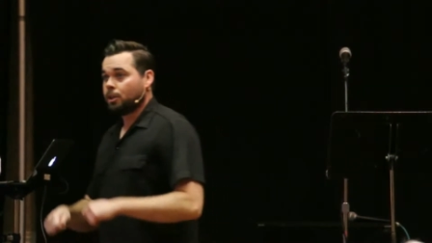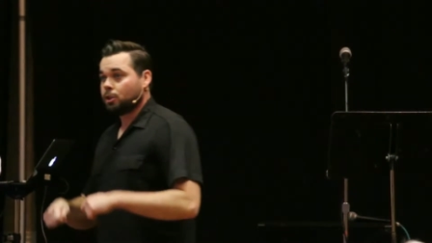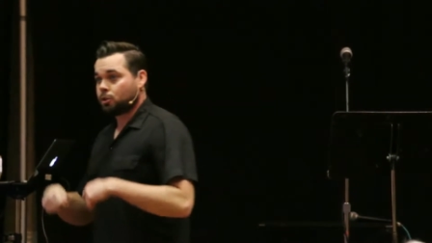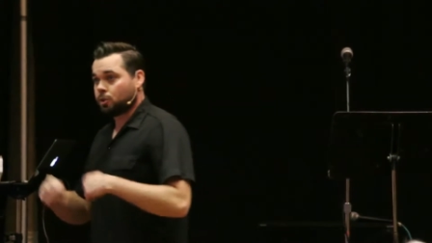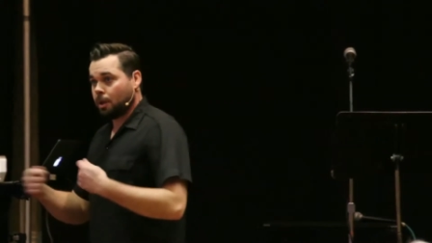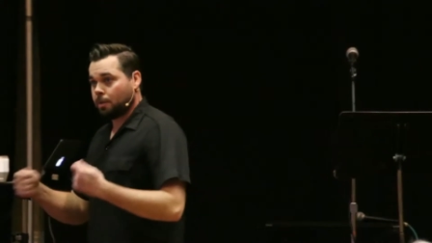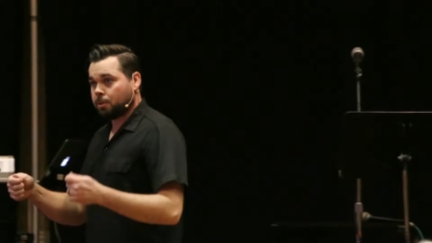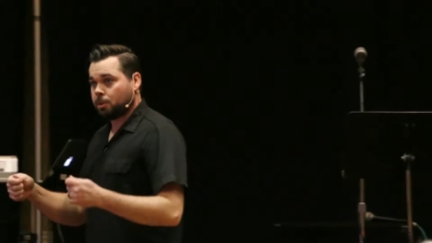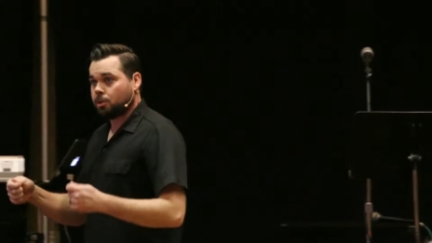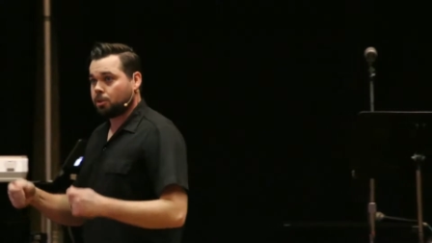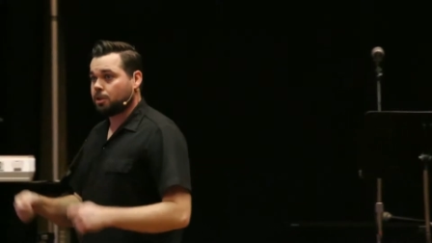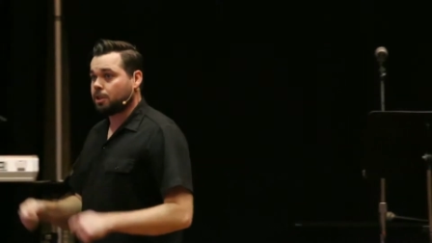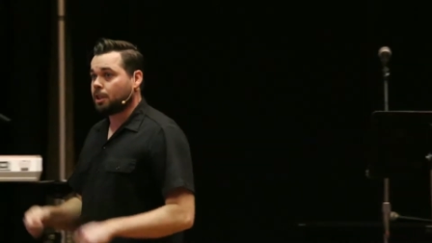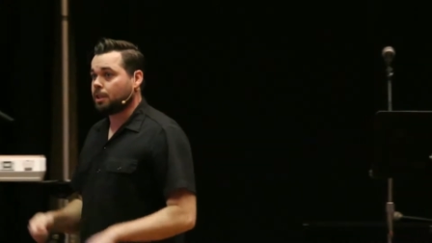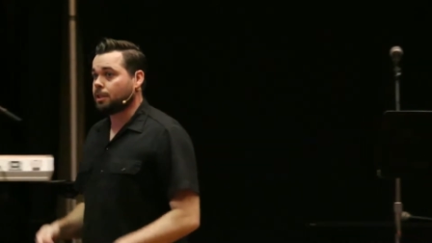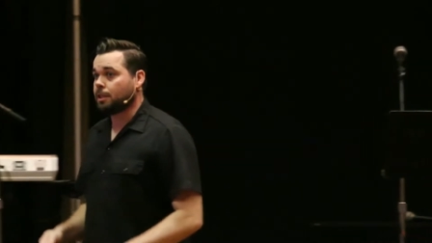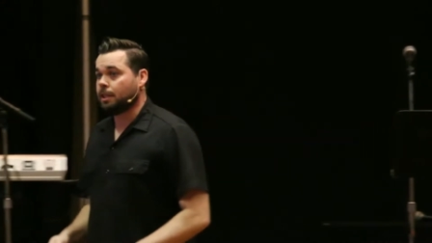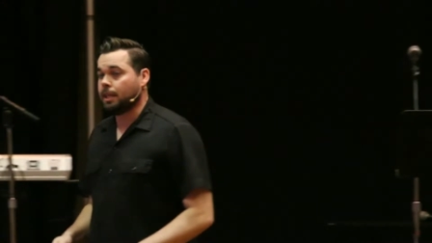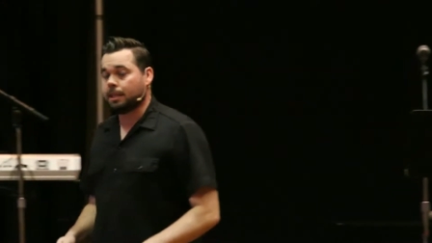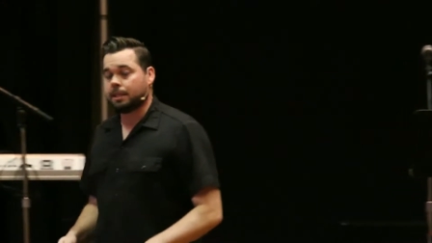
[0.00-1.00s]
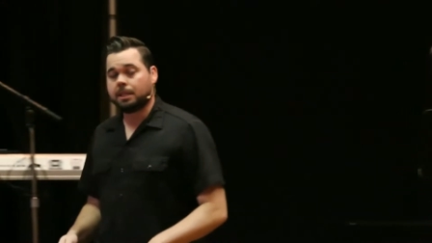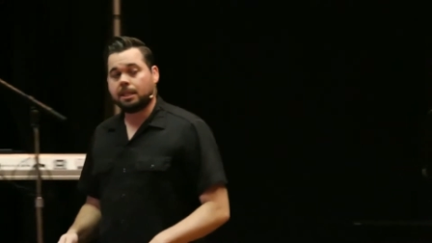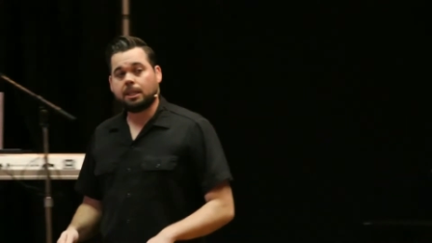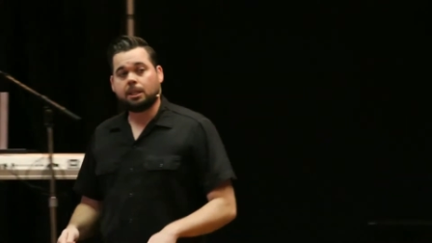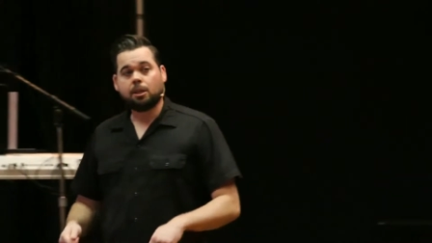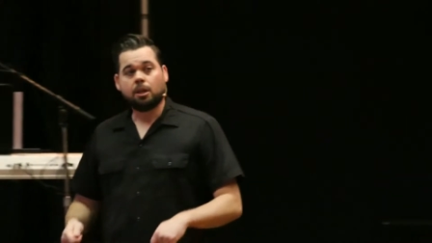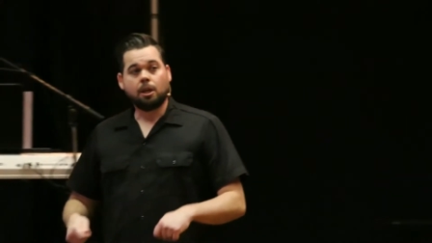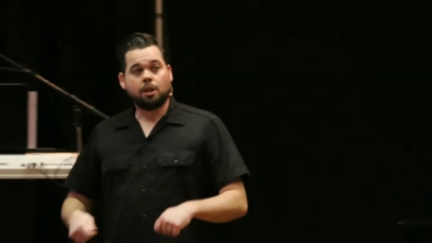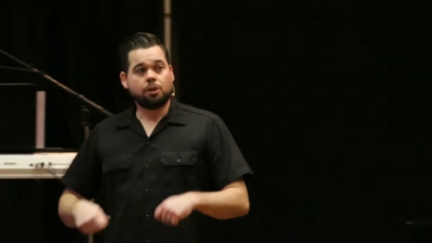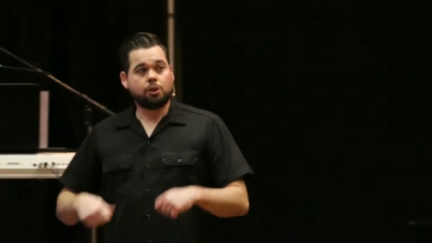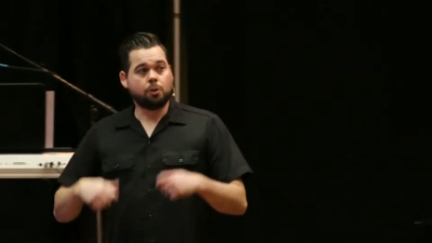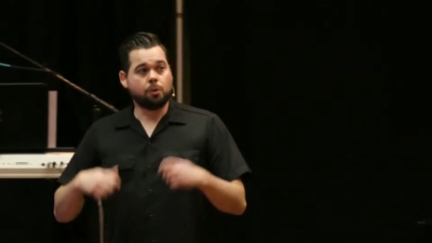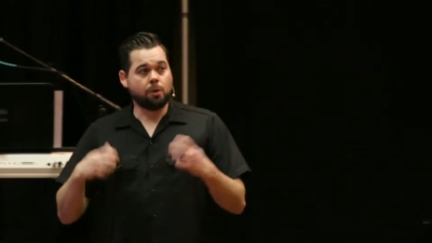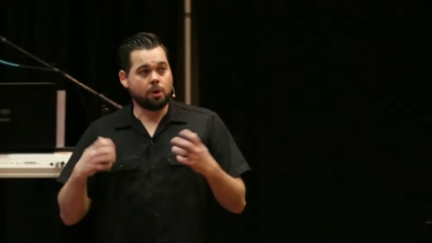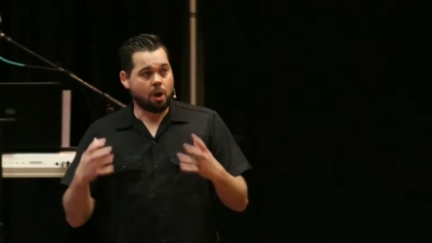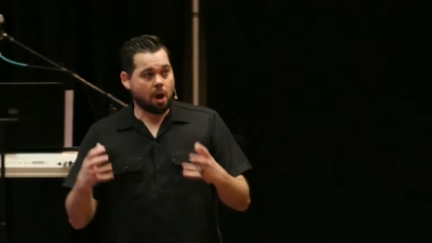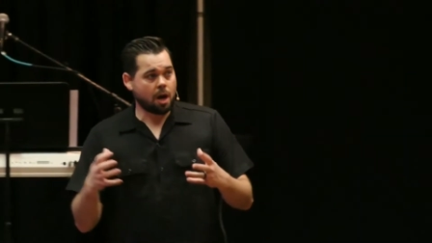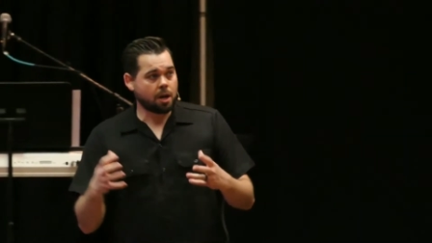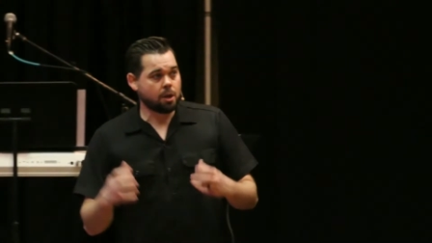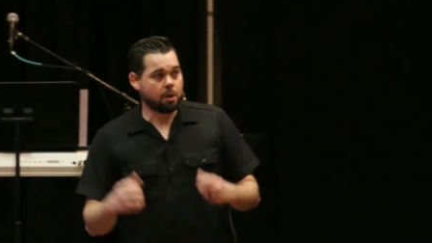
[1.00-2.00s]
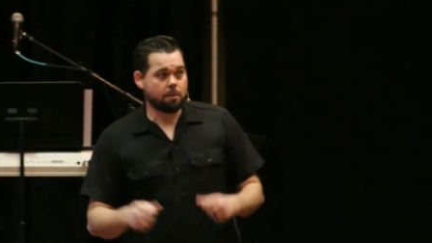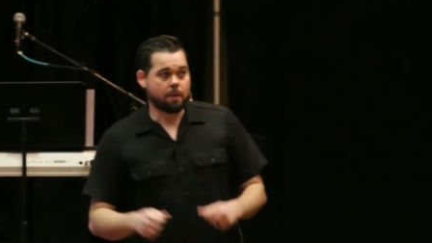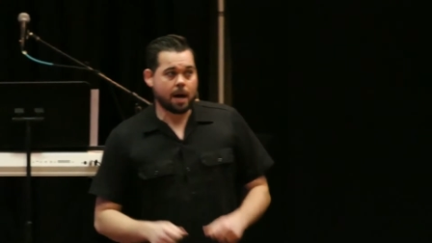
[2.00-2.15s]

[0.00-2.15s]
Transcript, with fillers: scriptures, just listening to an audio